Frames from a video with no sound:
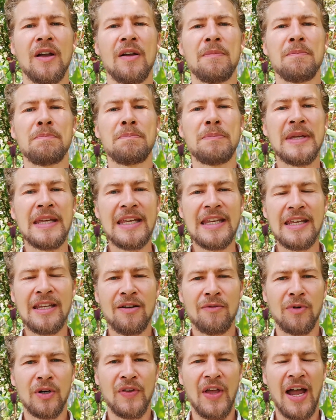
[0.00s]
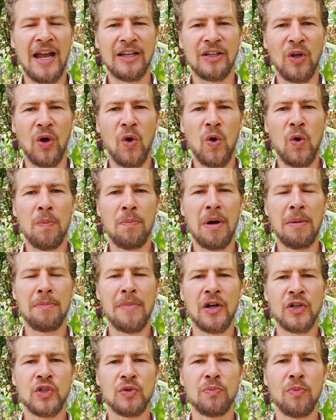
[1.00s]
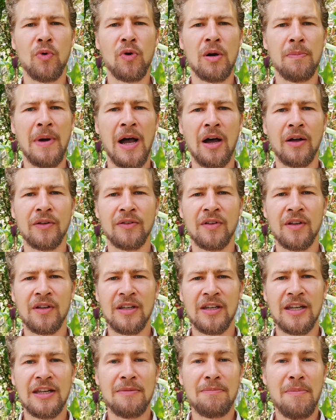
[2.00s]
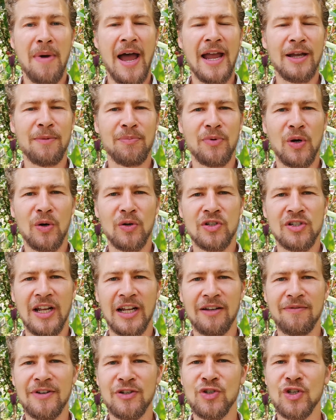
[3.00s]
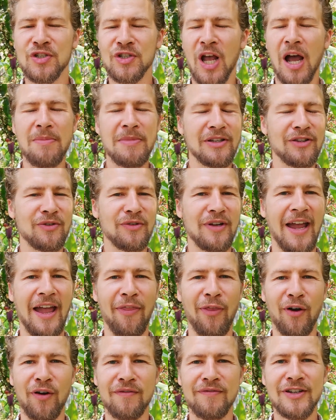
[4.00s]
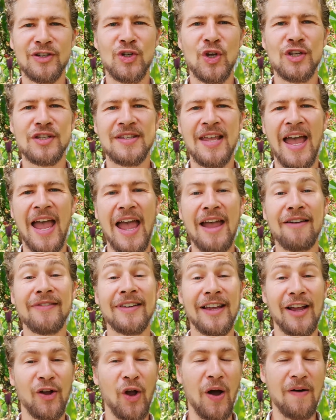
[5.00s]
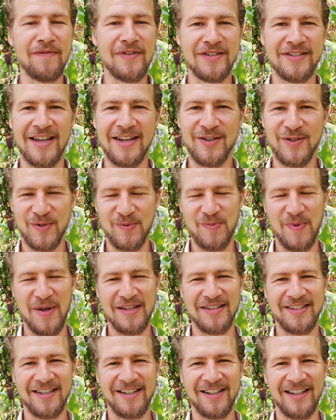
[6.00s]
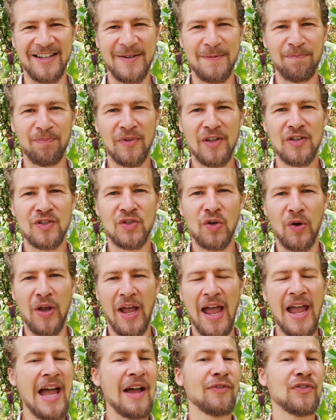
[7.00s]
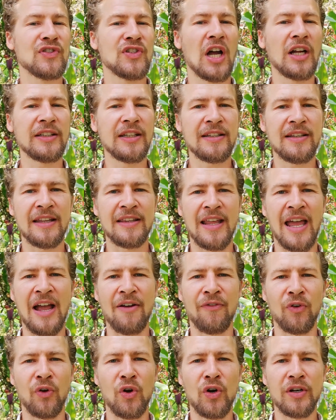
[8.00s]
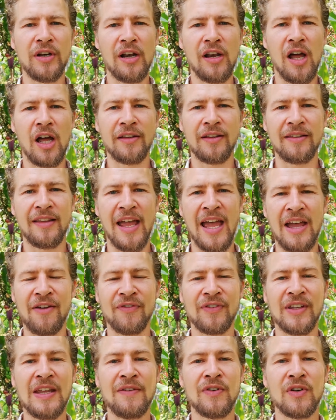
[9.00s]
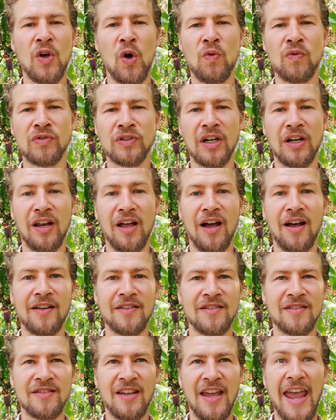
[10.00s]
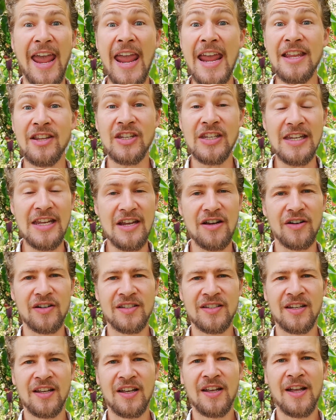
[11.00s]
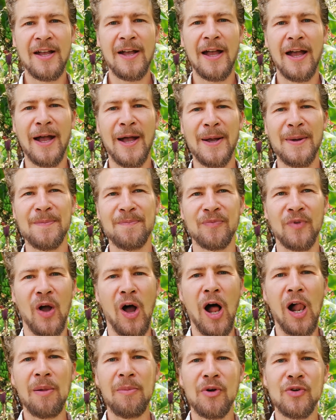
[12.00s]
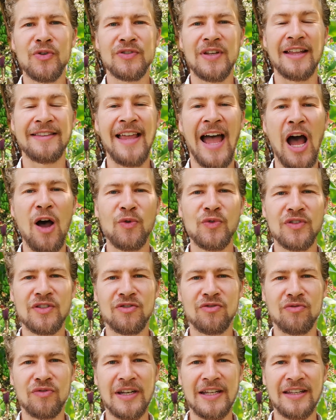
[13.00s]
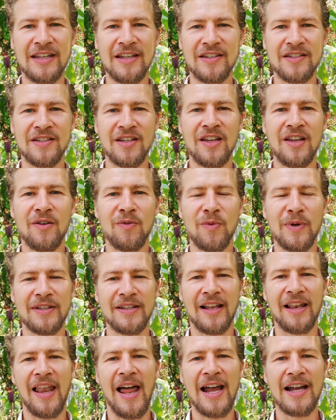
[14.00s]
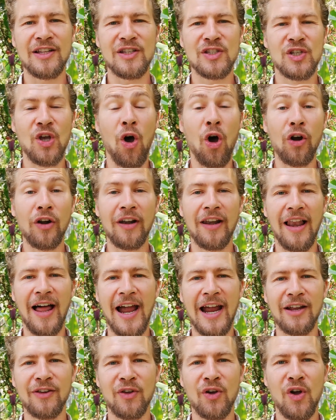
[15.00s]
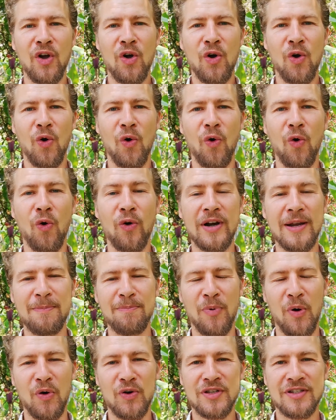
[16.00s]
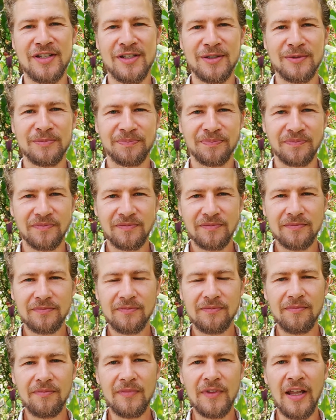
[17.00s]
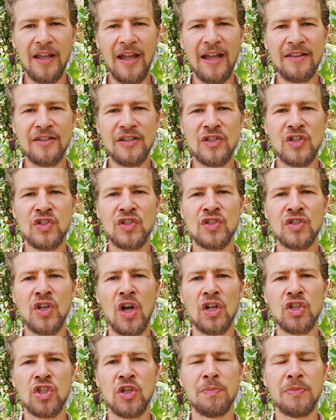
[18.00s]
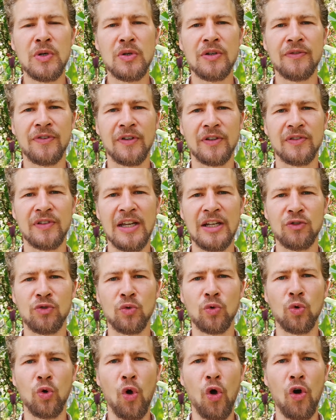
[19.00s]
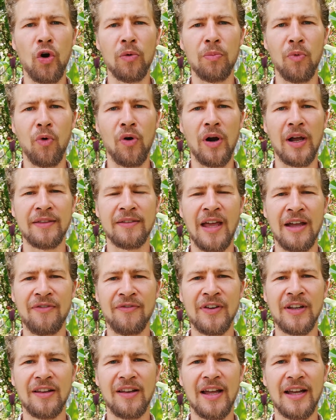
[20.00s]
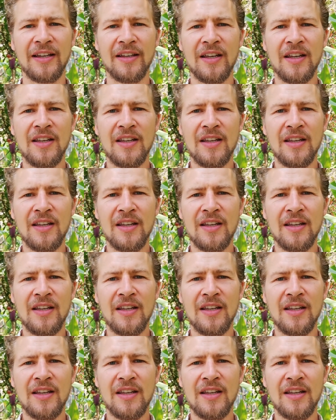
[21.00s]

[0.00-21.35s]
me, what I know, but much more about, in my approach, like we're just coming together, we're just having a conversation basically. So I have studied and I have learned a lot, and I have given over the last 8 years almost 1,000 readings with clients online or in person, and it's such a beautiful thing to learn more. I feel like